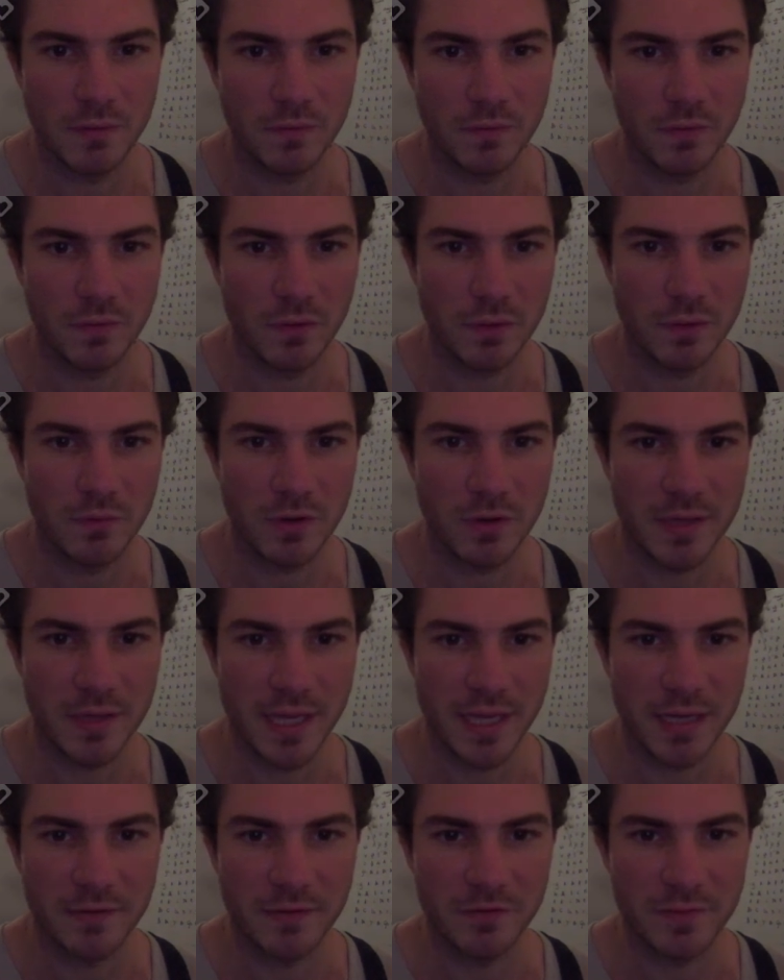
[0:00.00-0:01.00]
for more of
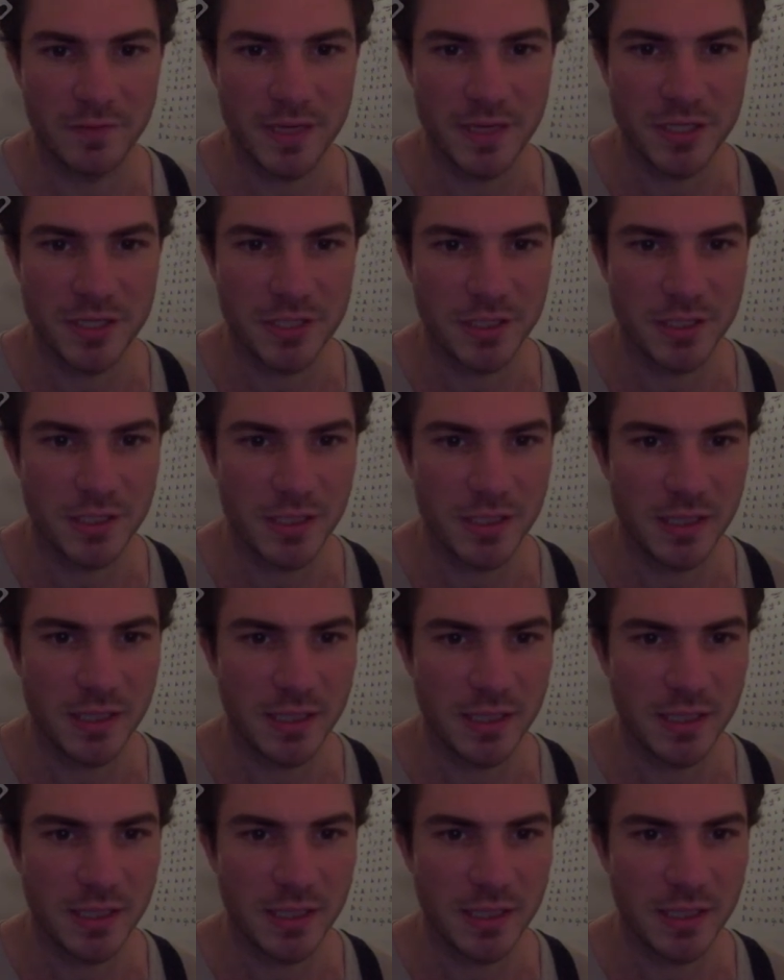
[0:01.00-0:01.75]
that information.